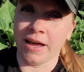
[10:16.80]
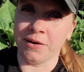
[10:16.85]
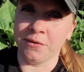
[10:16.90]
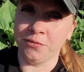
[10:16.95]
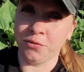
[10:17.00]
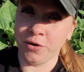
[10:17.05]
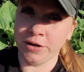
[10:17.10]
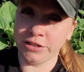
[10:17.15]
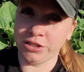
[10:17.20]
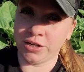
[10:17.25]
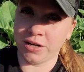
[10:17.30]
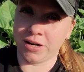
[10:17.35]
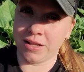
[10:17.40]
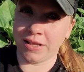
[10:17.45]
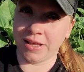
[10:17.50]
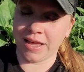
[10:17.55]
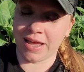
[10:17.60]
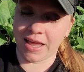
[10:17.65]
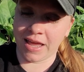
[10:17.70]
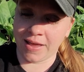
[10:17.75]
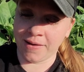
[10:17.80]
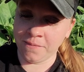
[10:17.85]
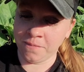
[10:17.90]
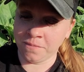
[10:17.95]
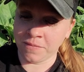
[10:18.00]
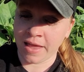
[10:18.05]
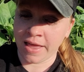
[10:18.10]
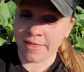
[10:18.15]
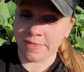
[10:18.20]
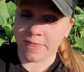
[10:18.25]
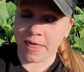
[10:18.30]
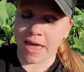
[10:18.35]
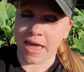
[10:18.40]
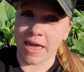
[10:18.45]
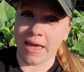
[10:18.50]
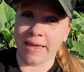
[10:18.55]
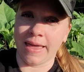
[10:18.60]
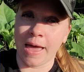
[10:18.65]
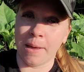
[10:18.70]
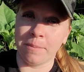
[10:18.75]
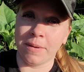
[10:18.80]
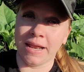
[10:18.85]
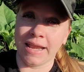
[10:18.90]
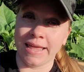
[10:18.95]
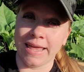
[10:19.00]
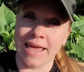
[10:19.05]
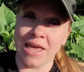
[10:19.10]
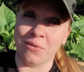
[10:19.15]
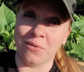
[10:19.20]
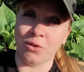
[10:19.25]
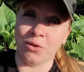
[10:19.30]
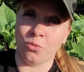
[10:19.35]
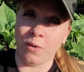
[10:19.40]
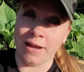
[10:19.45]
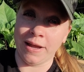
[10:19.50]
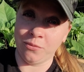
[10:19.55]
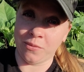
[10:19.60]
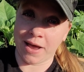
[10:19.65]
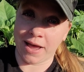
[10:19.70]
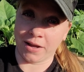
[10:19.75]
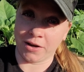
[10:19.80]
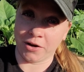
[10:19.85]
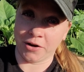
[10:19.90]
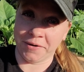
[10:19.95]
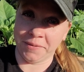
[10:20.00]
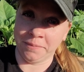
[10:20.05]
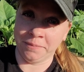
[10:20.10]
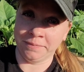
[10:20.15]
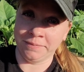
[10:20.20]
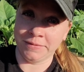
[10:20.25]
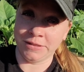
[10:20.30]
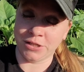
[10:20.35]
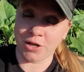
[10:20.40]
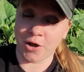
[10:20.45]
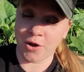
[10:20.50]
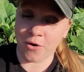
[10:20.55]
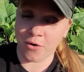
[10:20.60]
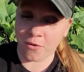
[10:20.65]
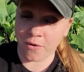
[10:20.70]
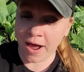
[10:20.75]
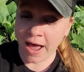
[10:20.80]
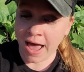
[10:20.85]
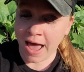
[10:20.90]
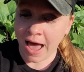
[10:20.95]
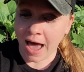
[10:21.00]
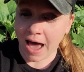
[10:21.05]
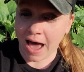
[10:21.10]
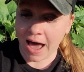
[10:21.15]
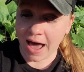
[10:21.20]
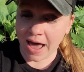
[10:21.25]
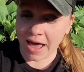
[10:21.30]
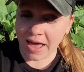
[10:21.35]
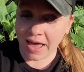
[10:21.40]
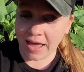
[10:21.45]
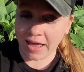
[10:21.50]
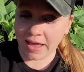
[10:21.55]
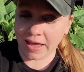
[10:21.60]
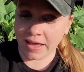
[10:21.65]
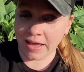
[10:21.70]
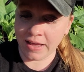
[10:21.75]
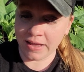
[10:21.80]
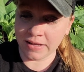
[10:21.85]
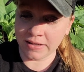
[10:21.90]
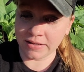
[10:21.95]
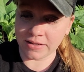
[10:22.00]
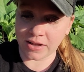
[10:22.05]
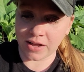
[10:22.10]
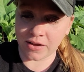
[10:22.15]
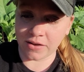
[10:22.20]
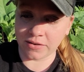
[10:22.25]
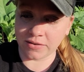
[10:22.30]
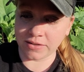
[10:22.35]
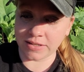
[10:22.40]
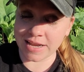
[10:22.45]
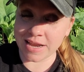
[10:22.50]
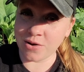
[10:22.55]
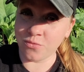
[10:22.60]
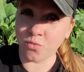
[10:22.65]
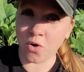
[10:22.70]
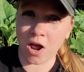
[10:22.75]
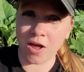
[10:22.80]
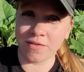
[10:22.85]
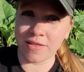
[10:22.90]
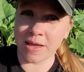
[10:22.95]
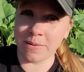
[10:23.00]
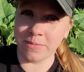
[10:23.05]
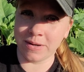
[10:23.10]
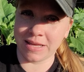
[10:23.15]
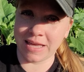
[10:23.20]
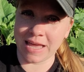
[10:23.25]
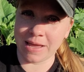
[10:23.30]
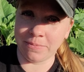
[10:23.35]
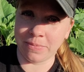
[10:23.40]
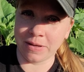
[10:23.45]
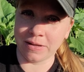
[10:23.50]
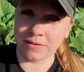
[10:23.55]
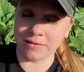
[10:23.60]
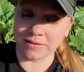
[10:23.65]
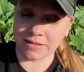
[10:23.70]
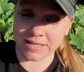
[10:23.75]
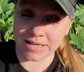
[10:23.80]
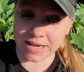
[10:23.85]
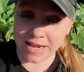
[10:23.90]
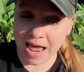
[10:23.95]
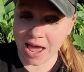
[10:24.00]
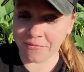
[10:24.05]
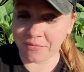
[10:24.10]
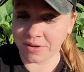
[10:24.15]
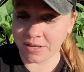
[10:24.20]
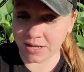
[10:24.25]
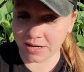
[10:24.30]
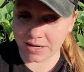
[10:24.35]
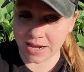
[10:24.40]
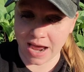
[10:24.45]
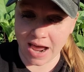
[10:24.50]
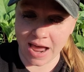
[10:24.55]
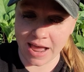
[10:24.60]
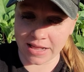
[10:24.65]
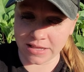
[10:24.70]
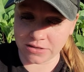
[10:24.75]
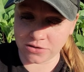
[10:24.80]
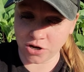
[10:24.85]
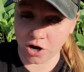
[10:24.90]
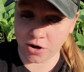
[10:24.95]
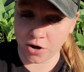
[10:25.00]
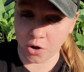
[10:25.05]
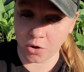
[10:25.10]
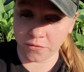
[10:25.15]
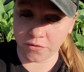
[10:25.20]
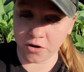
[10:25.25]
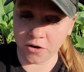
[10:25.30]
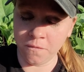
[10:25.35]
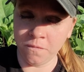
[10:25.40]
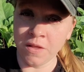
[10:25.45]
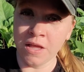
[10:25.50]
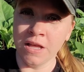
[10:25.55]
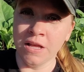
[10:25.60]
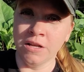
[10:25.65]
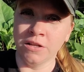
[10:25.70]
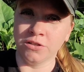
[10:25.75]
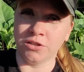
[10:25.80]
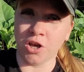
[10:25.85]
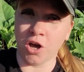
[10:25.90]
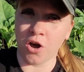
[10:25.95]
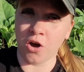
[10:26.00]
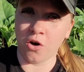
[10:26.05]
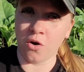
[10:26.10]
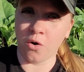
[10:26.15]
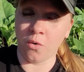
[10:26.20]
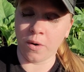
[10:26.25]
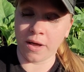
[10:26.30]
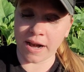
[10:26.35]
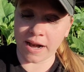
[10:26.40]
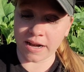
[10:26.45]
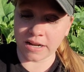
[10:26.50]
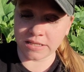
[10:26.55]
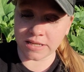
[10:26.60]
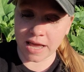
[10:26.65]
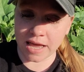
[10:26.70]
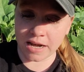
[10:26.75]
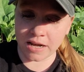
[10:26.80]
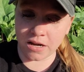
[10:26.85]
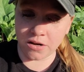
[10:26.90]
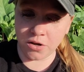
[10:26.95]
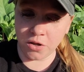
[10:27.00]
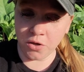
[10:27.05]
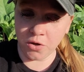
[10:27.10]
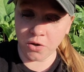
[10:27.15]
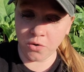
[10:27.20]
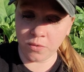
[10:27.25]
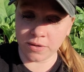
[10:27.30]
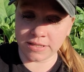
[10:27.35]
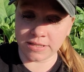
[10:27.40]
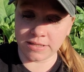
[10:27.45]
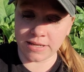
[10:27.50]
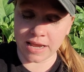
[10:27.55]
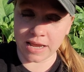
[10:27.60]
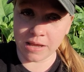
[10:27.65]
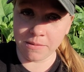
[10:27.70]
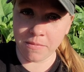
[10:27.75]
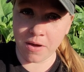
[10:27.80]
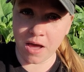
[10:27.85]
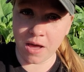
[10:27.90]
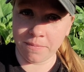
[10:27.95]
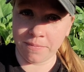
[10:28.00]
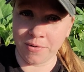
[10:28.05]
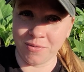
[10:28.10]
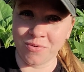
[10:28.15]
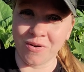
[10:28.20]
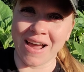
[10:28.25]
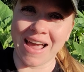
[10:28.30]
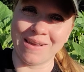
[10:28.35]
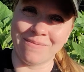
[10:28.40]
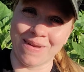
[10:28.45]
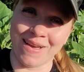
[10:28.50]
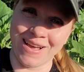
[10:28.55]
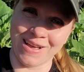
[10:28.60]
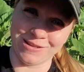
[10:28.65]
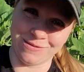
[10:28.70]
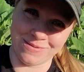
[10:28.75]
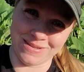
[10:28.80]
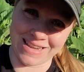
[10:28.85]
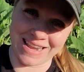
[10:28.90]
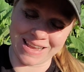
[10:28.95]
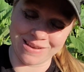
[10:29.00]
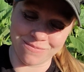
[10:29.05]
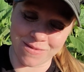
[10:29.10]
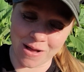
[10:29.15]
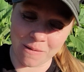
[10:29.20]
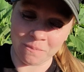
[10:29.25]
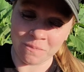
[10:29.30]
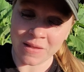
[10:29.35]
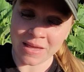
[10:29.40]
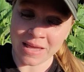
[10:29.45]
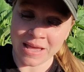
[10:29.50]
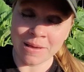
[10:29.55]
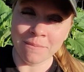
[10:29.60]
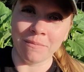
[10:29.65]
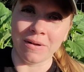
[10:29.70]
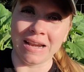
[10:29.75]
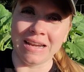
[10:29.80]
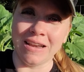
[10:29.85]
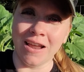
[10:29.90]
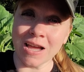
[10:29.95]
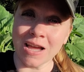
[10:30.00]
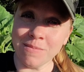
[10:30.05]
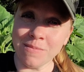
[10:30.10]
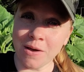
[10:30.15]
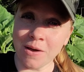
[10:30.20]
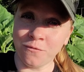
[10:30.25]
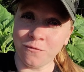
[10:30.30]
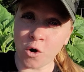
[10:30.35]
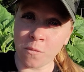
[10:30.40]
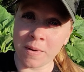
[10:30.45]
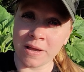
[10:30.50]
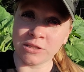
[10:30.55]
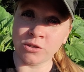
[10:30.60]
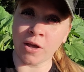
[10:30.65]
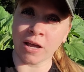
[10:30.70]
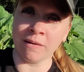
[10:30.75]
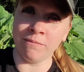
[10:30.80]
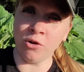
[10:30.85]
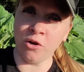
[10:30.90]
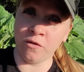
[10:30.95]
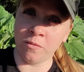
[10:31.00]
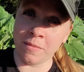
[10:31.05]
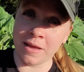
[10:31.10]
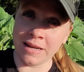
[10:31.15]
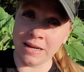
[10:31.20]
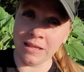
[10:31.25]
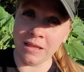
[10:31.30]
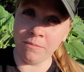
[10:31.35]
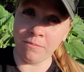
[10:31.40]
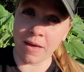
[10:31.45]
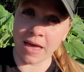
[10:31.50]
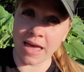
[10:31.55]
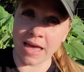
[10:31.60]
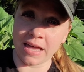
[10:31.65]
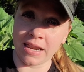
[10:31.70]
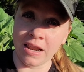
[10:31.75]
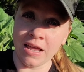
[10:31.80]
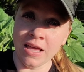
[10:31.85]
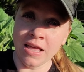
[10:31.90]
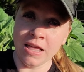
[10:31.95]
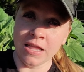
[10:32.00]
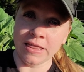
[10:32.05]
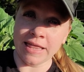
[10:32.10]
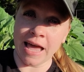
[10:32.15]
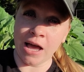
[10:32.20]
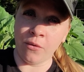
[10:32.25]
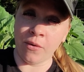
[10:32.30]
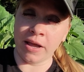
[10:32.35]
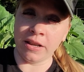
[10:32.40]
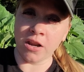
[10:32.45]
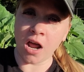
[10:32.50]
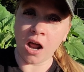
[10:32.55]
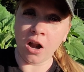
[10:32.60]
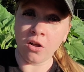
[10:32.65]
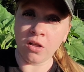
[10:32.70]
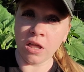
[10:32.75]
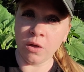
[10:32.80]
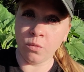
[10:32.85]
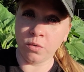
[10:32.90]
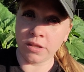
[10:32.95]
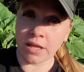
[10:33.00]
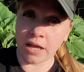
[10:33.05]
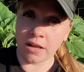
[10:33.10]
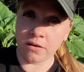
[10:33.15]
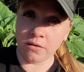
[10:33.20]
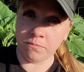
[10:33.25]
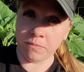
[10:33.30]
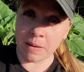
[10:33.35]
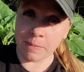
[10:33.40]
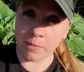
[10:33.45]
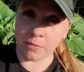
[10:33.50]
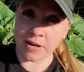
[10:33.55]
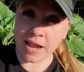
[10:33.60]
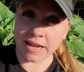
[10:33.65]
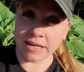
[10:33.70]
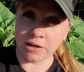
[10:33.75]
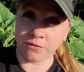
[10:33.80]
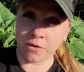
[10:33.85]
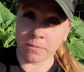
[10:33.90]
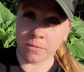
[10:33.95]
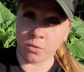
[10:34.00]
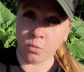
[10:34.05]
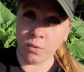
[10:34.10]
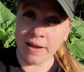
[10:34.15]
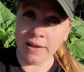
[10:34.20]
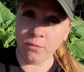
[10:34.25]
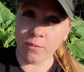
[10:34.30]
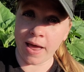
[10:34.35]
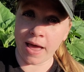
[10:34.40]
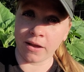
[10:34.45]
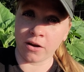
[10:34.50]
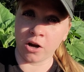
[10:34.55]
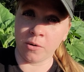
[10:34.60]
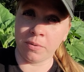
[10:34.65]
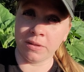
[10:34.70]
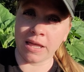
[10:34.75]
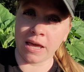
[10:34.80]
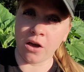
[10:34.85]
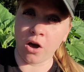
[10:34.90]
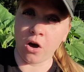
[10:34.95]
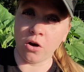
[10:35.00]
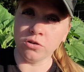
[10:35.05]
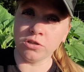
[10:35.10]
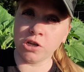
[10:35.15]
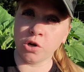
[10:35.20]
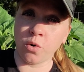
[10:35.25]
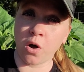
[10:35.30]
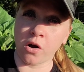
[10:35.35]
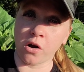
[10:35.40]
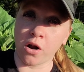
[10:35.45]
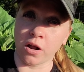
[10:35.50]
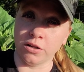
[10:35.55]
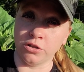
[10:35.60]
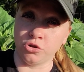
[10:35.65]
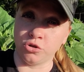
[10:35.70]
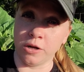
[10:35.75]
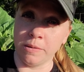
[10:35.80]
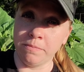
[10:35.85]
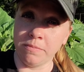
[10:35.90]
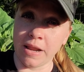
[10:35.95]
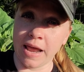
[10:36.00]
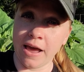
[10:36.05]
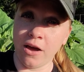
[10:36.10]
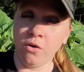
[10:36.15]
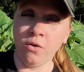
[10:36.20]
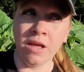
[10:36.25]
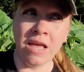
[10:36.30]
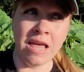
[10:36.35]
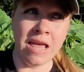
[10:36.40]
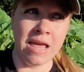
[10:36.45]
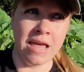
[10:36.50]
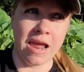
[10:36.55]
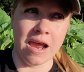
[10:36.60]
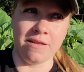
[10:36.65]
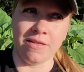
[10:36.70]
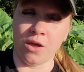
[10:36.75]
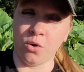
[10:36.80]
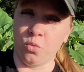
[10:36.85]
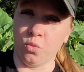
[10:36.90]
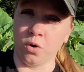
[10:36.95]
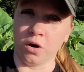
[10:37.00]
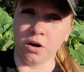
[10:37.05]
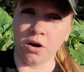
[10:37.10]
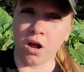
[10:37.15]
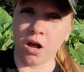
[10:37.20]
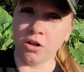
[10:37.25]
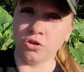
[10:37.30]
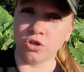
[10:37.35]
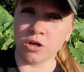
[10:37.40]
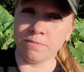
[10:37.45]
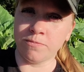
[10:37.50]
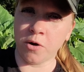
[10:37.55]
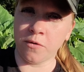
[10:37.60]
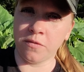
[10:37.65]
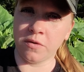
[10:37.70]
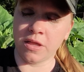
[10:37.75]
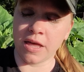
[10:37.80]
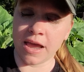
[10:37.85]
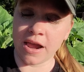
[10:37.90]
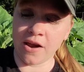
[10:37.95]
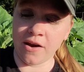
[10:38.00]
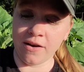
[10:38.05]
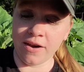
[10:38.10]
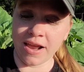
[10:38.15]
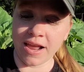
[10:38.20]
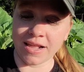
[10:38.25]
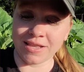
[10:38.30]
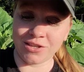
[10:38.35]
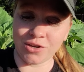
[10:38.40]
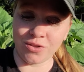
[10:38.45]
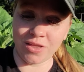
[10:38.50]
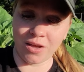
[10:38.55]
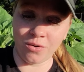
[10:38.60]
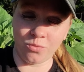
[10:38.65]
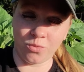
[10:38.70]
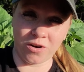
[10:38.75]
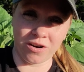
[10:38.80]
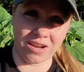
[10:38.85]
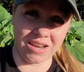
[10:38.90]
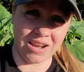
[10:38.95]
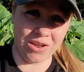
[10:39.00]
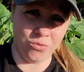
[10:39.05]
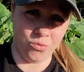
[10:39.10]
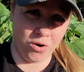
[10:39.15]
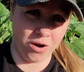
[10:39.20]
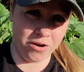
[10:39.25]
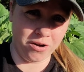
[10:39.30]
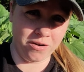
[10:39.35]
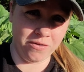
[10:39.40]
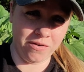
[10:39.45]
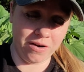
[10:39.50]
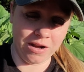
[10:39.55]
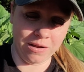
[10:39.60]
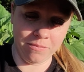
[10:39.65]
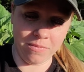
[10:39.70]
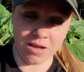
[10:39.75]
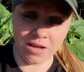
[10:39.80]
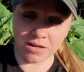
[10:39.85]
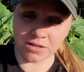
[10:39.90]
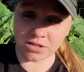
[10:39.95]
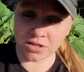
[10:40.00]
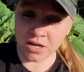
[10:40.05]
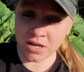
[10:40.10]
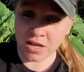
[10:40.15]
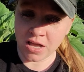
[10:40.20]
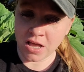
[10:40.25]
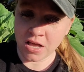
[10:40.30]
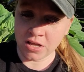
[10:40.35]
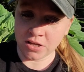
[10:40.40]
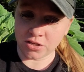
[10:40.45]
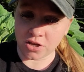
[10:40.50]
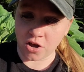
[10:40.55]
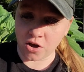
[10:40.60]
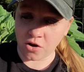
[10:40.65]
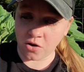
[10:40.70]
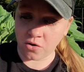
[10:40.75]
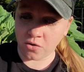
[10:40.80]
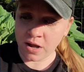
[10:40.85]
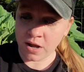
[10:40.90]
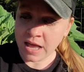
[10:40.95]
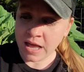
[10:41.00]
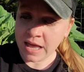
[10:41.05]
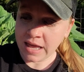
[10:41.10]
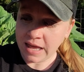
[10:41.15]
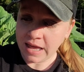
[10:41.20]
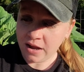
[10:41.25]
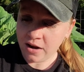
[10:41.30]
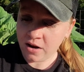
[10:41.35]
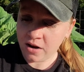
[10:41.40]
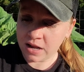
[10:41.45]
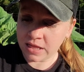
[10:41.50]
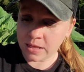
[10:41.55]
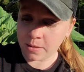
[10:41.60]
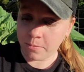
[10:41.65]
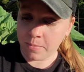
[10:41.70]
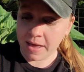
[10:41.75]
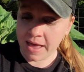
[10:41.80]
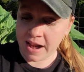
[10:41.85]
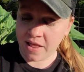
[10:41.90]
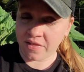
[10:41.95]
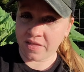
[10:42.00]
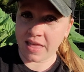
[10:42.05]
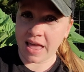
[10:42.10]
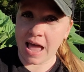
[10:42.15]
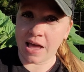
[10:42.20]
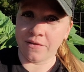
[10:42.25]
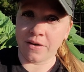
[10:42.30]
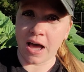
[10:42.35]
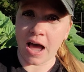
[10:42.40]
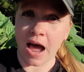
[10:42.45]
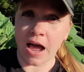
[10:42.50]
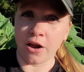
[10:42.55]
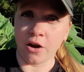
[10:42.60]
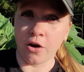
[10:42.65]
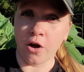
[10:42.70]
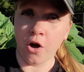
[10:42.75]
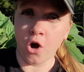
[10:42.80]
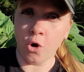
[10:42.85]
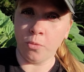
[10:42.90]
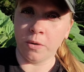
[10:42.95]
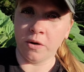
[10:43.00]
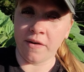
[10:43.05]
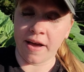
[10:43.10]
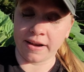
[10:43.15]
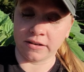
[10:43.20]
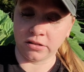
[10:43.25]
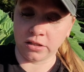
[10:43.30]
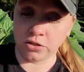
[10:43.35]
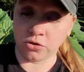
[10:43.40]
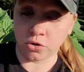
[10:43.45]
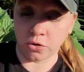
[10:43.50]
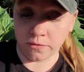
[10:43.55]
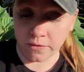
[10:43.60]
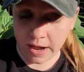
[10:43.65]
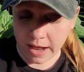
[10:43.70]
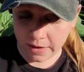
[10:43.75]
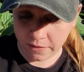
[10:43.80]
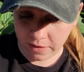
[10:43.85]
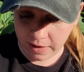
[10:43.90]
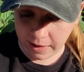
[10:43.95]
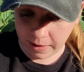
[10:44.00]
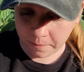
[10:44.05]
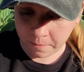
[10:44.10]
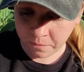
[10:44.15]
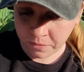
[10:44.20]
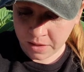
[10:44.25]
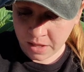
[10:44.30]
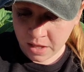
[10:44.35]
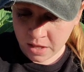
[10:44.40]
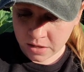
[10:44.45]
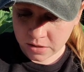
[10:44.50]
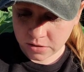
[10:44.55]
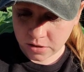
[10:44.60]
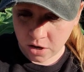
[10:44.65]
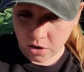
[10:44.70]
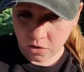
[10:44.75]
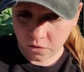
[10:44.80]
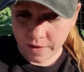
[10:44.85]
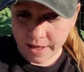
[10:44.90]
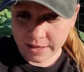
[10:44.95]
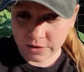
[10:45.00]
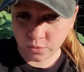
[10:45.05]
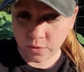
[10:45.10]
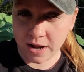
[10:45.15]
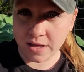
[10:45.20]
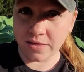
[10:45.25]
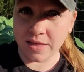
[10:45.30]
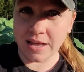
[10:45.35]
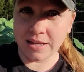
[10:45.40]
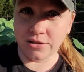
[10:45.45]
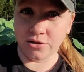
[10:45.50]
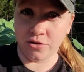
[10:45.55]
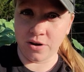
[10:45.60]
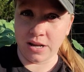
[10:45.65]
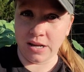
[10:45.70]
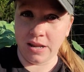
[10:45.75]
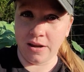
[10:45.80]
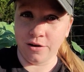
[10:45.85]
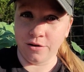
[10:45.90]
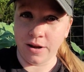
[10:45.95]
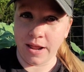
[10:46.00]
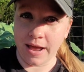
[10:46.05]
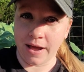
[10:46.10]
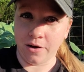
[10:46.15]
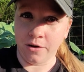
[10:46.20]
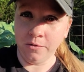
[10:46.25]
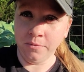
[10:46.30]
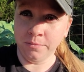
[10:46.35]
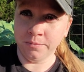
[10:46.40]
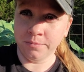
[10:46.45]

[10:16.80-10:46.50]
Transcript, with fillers: Unfortunately, they kept getting hit with a weed whacker, so I didn't want them to keep having to die and start over. So what I decided to do was dig them up. Well, I had my husband dig them up, but he dug them up for me so I could move them into the bed. That way, not only would they be protected from the weed whacker, but they also are on drip now, and they weren't on drip over there, and so they weren't getting watered very much. So here in the bed, I think they have a higher hope of actually surviving. So that's why these are in here now.